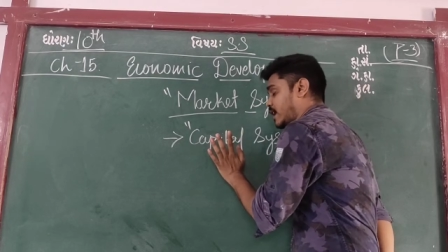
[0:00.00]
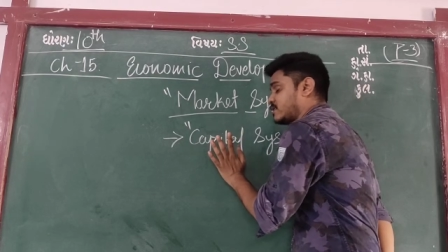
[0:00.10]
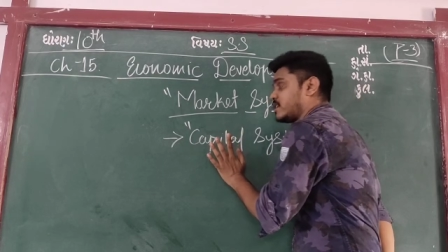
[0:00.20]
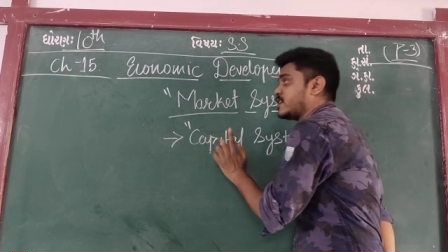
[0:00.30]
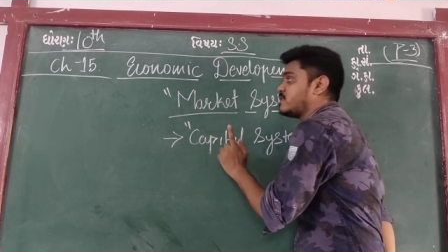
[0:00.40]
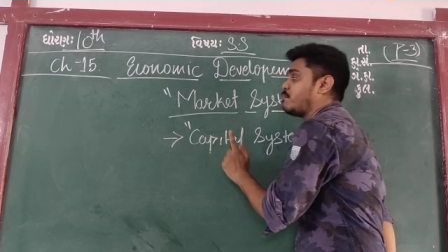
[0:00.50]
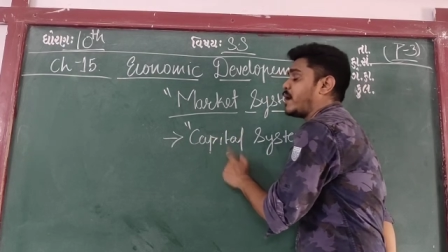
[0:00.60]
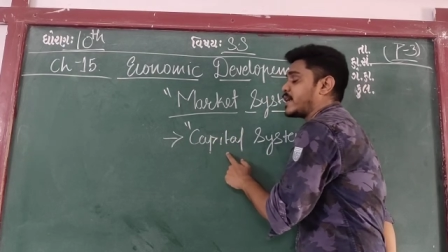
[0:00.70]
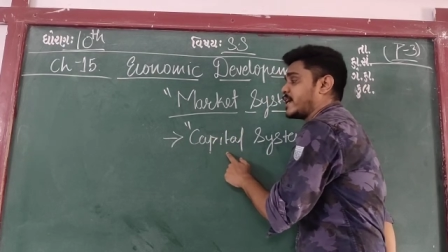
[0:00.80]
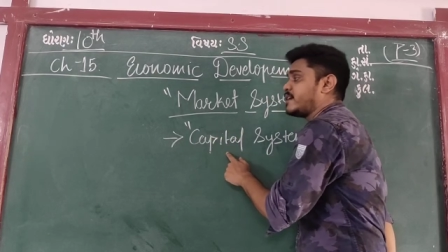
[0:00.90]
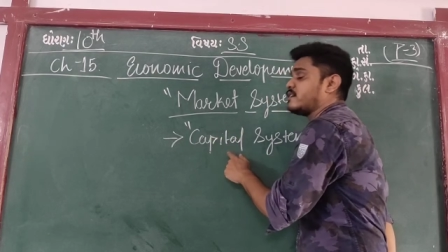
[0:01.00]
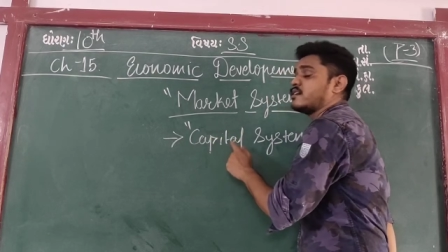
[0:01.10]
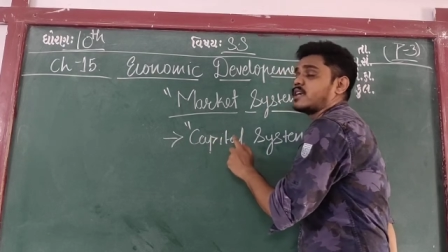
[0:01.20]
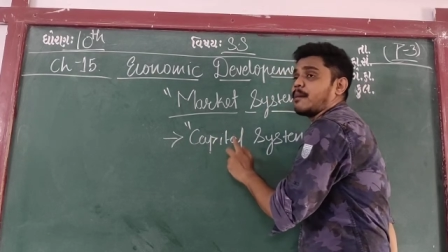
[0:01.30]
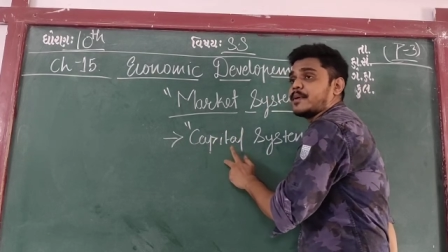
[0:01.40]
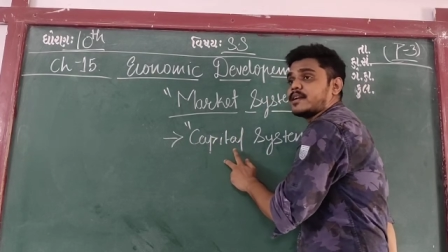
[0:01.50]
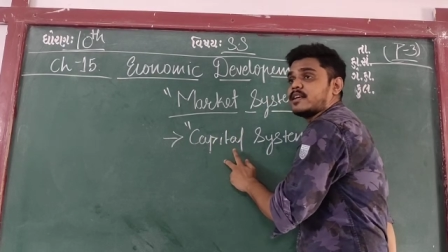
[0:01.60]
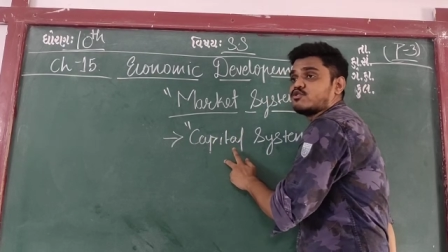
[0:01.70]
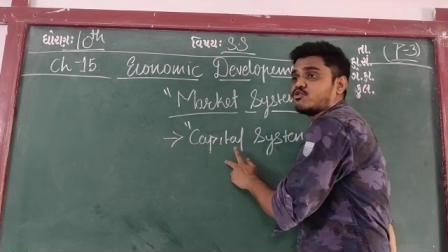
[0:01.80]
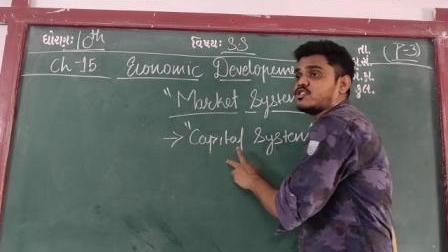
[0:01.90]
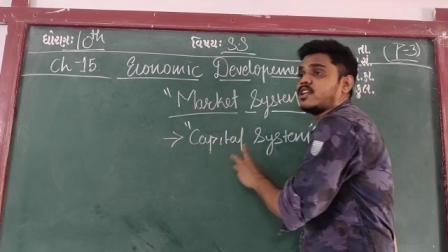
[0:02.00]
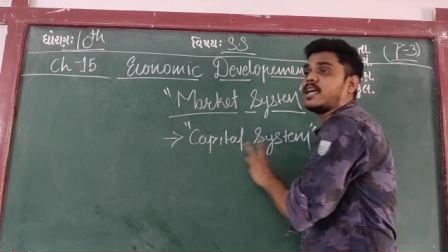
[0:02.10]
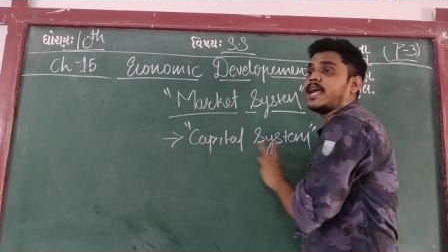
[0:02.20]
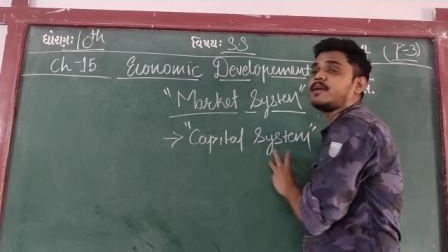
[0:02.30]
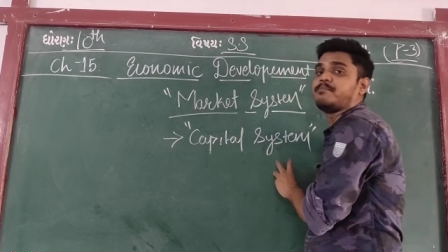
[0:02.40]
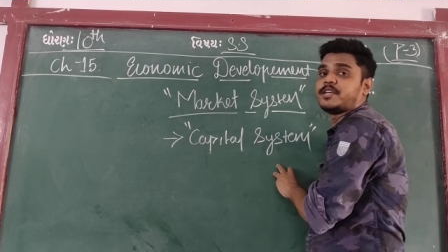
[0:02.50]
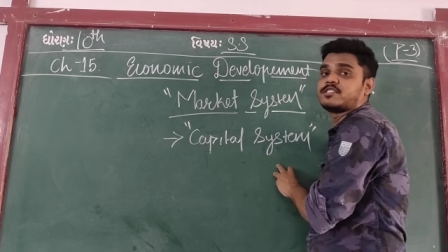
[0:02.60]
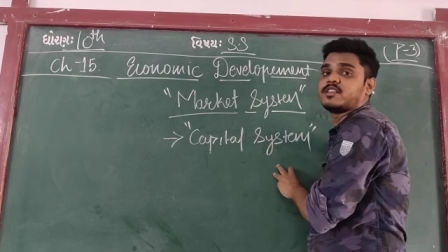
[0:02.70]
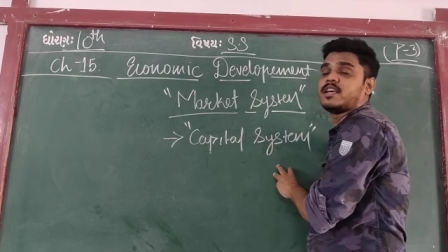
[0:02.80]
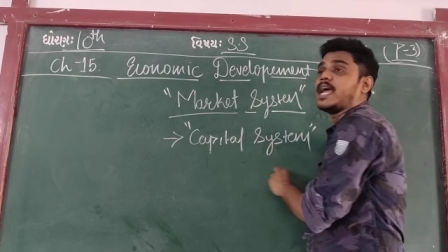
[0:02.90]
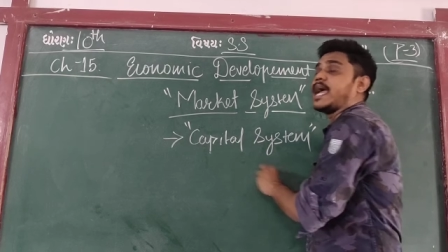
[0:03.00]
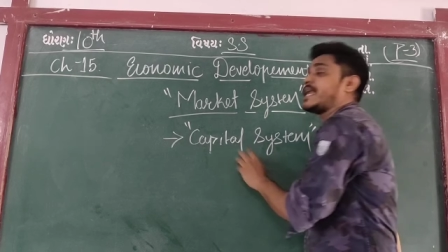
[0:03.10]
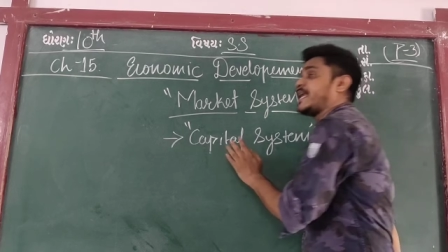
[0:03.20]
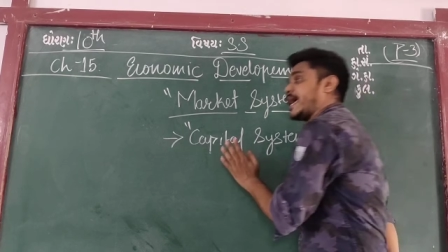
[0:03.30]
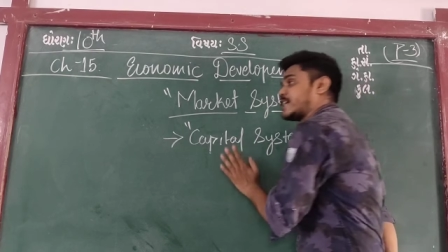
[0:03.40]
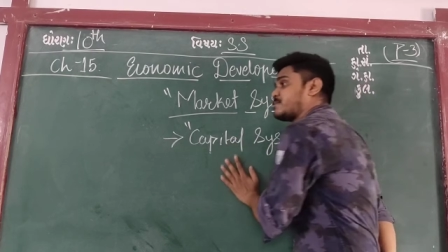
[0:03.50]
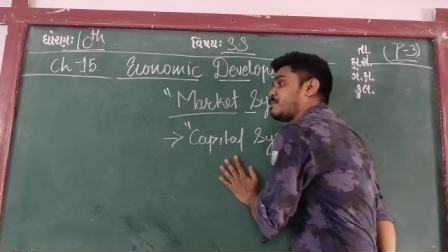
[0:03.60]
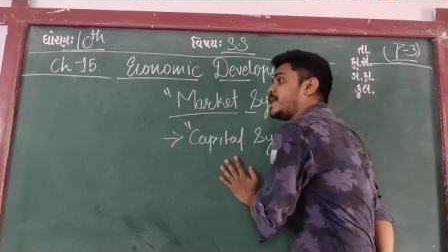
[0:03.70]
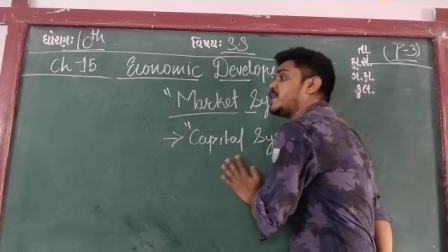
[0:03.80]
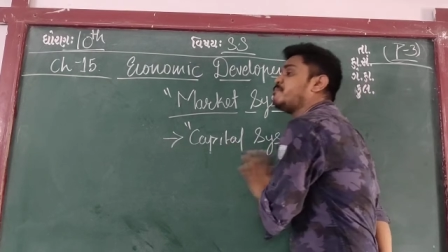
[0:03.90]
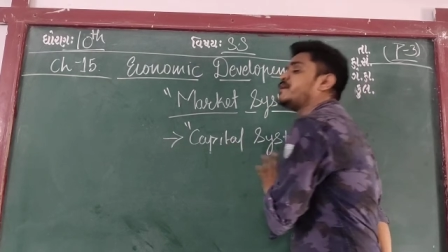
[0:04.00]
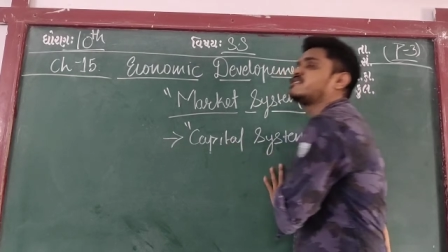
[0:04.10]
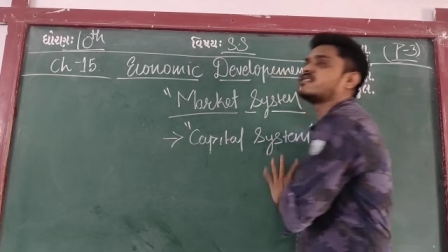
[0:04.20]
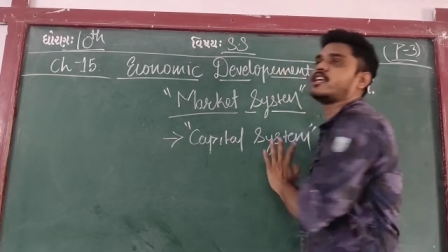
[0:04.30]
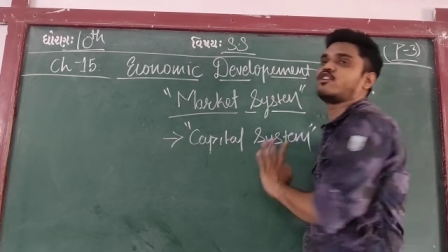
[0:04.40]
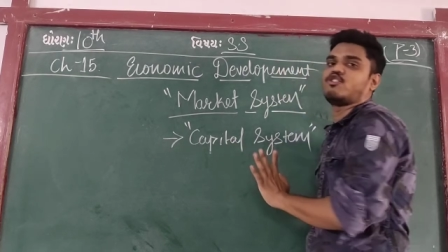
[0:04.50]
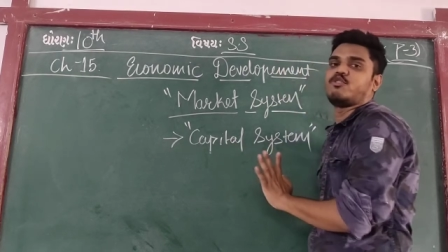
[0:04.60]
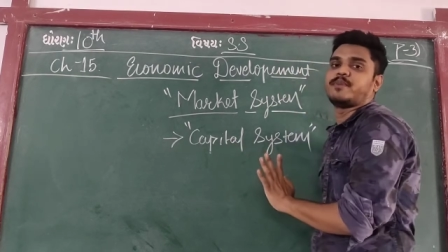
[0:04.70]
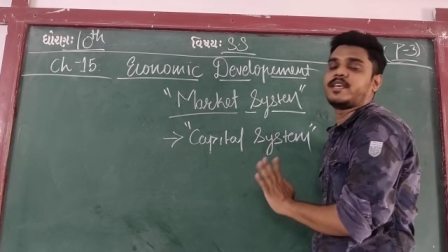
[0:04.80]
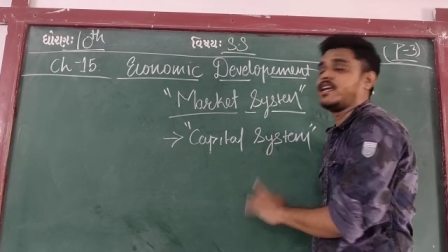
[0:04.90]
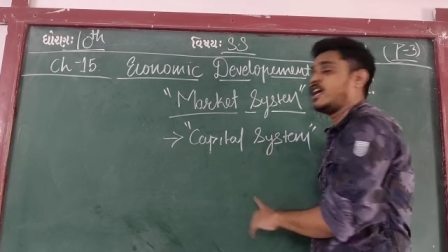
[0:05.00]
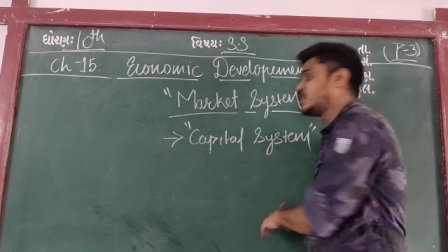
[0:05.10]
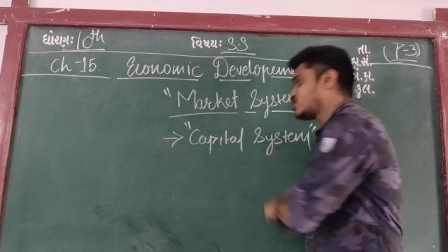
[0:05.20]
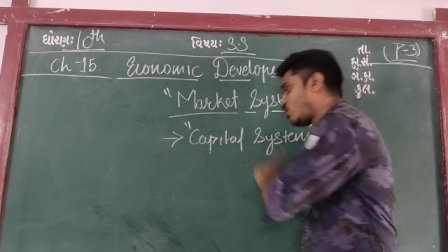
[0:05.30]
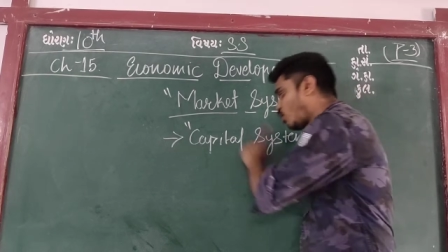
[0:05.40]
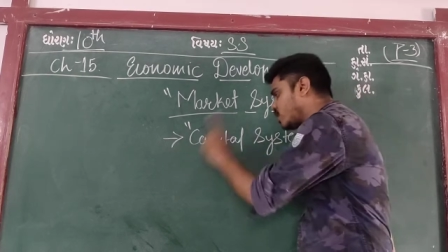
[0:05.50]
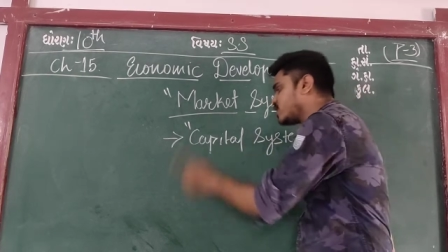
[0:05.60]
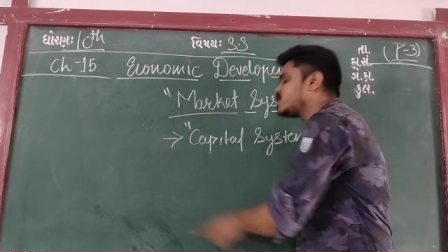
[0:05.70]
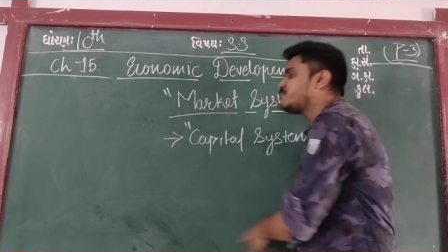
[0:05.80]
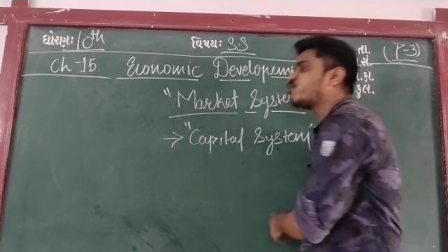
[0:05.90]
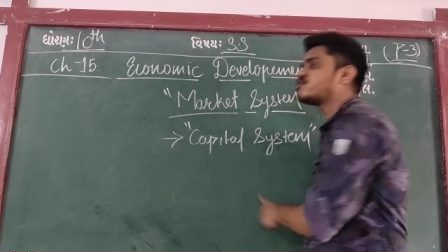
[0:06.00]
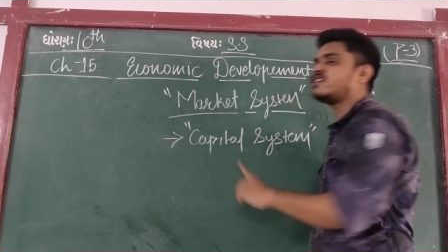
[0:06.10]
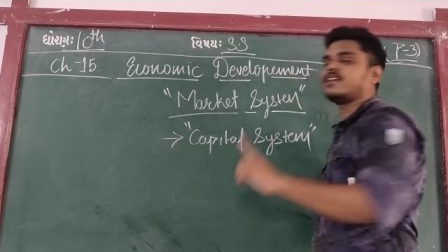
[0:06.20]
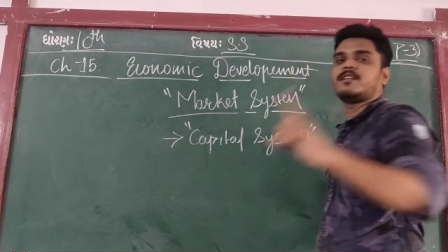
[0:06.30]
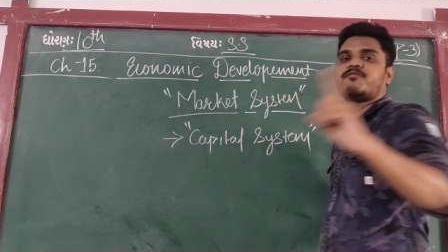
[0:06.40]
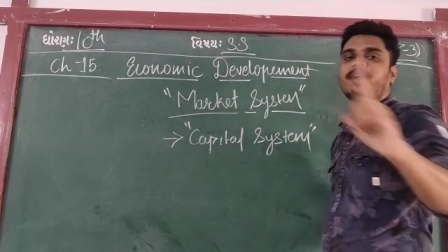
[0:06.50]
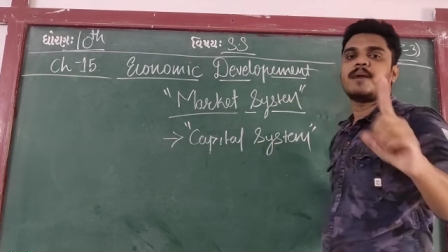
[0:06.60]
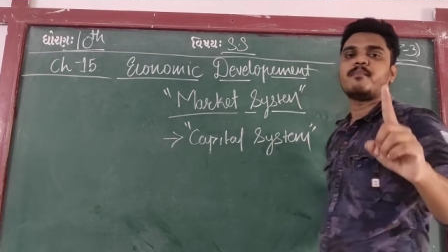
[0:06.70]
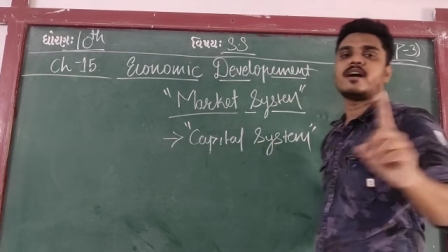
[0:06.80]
Answer is market, capital, social, and digit, and explain this economy. All this portion in 5